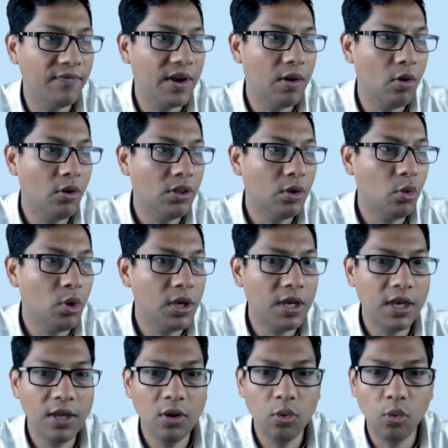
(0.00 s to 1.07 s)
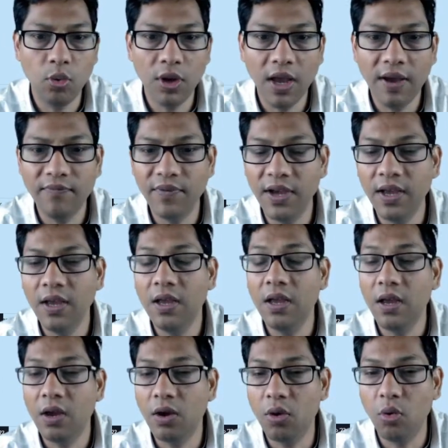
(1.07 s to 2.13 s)
Now on the weekly, we have a
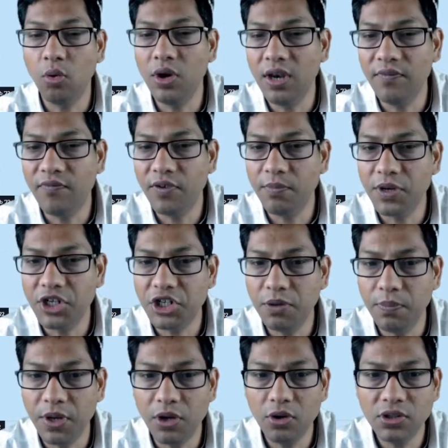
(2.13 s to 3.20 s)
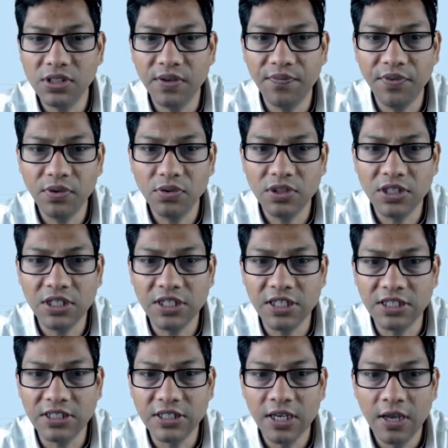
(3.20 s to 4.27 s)
good information, because if you see
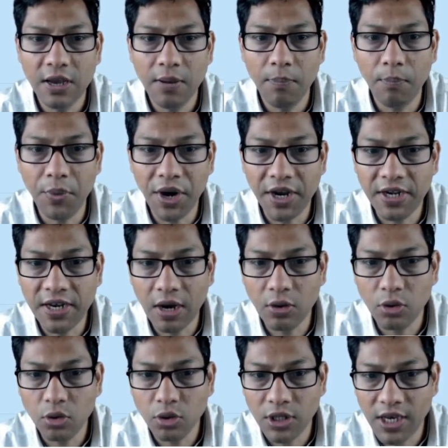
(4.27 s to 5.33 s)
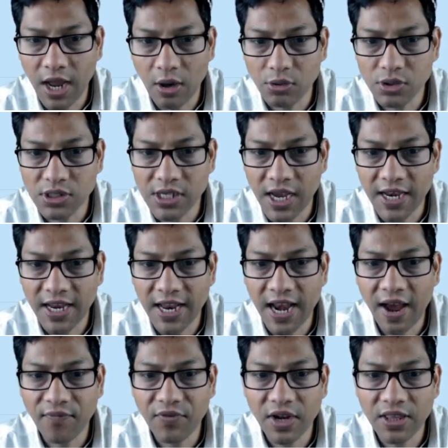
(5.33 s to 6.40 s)
this breakdown to the downside, and
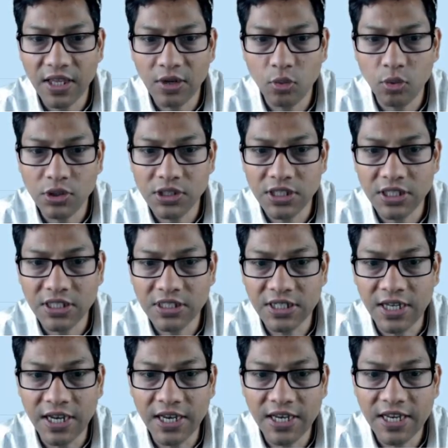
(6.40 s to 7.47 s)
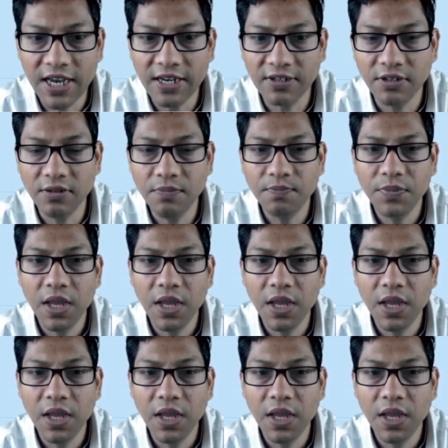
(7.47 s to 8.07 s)
after that we see this green candle.